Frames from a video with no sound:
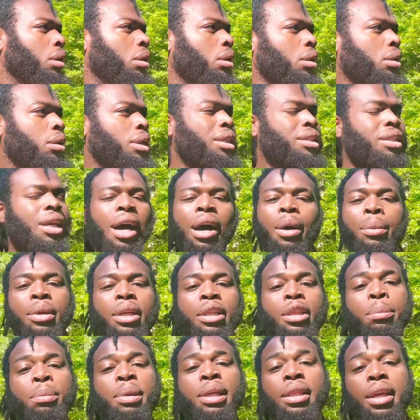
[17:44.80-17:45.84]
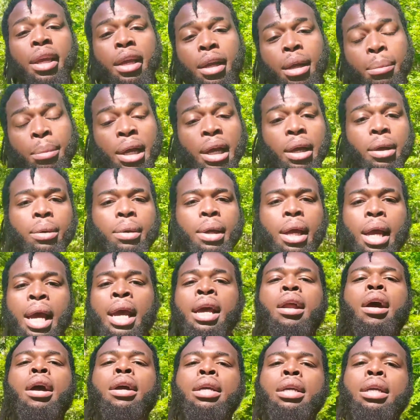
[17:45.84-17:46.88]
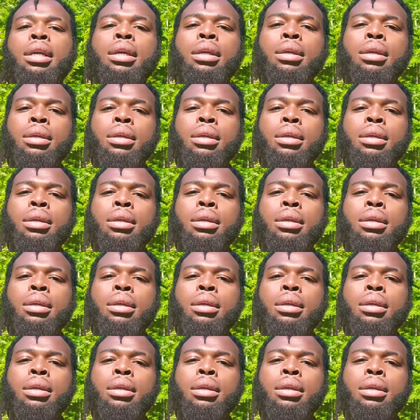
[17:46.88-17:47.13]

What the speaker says: That's all we need to be thinking about. Anarchy.